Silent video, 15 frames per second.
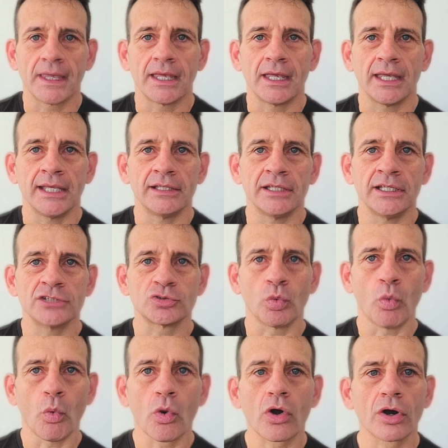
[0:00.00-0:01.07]
is
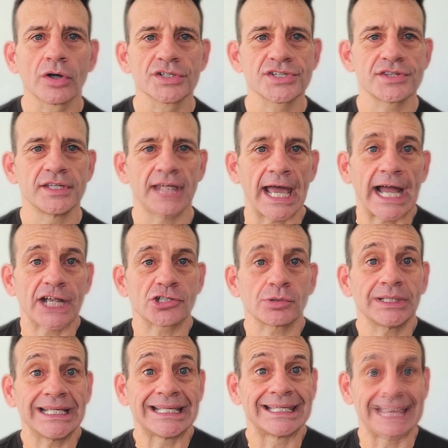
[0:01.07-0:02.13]
worse than
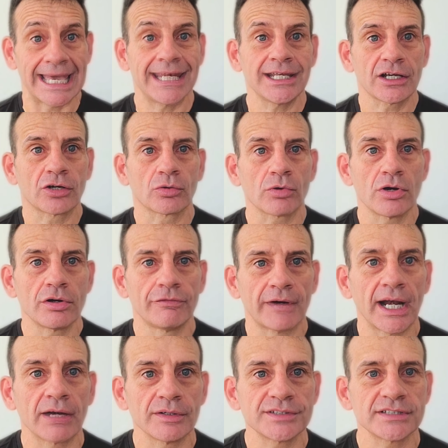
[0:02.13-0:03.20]
actually getting
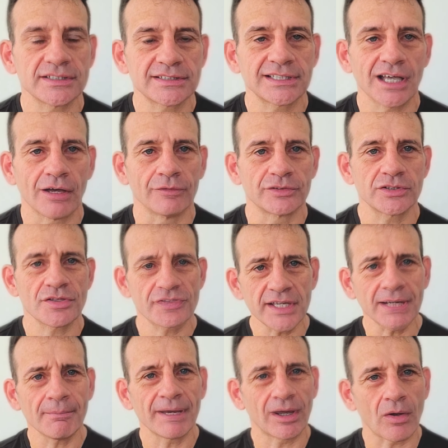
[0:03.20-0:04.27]
coronavirus itself. So
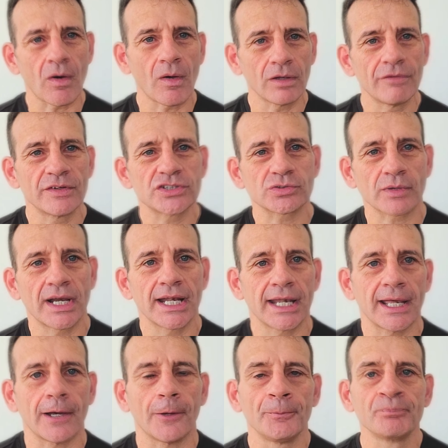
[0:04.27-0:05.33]
think about all of us right
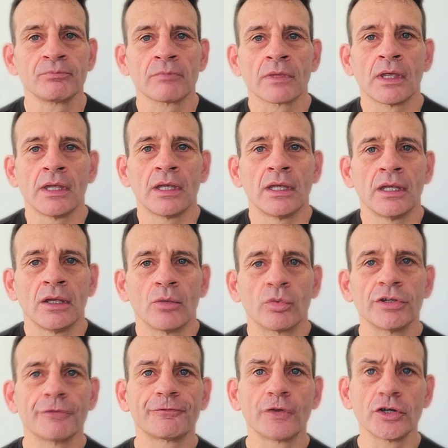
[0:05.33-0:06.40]
now.
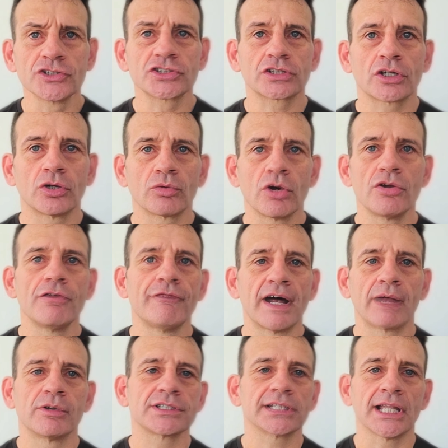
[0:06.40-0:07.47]
When the first
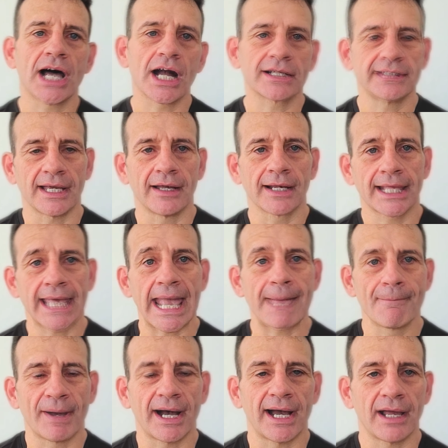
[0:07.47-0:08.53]
coronavirus lockdown
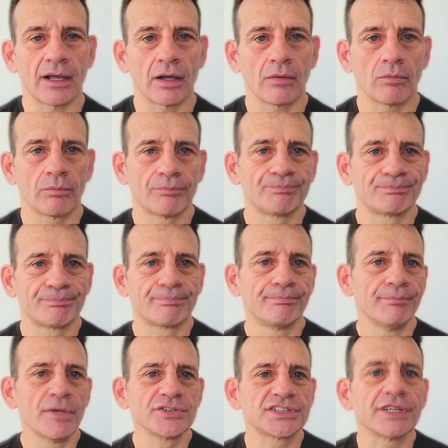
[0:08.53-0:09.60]
came by,
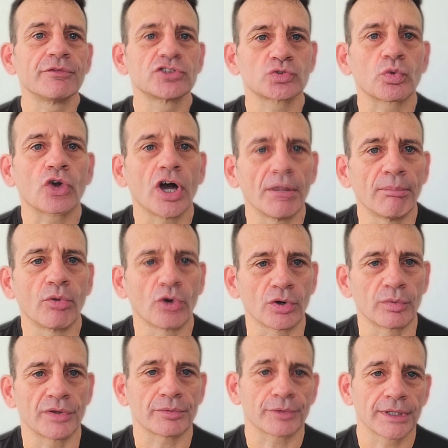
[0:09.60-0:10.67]
most of us were on board
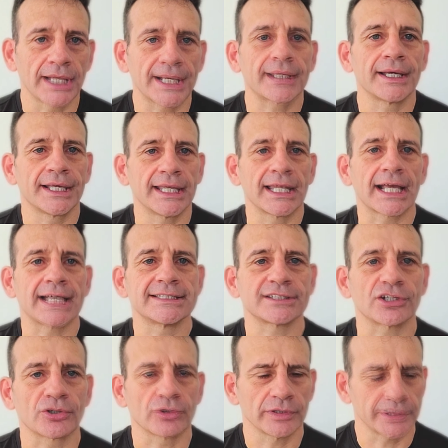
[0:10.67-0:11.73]
with it. We're like I
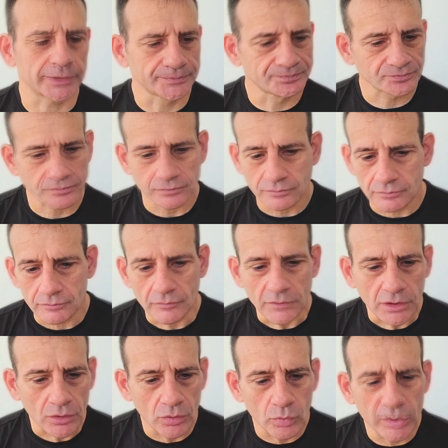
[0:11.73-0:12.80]
said earlier,
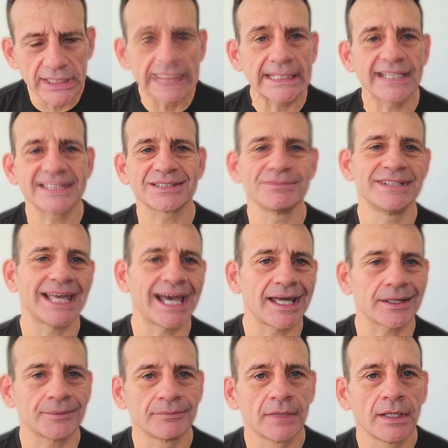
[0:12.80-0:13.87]
we need to get some
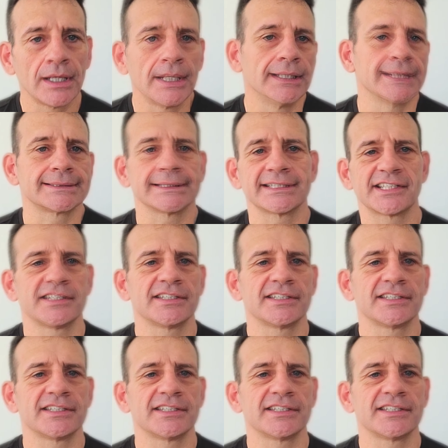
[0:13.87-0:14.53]
data. Let's listen to